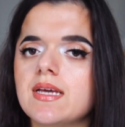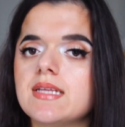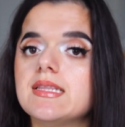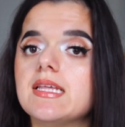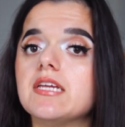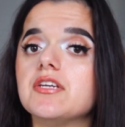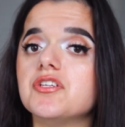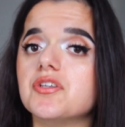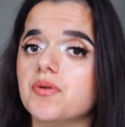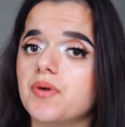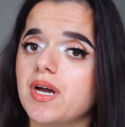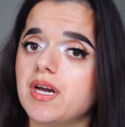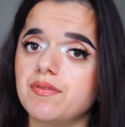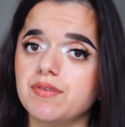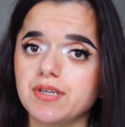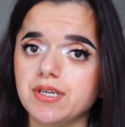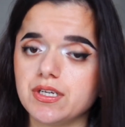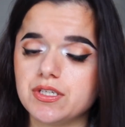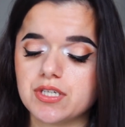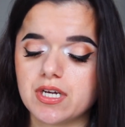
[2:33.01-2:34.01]
They don't have
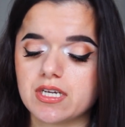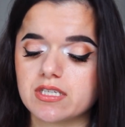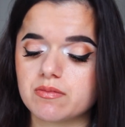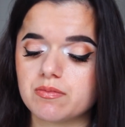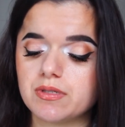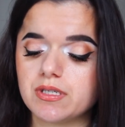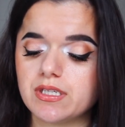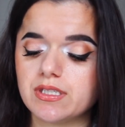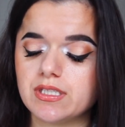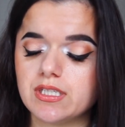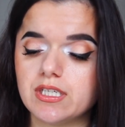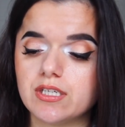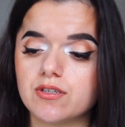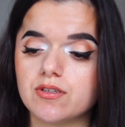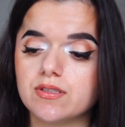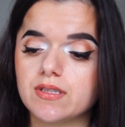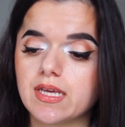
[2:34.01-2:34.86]
any jasmine in here.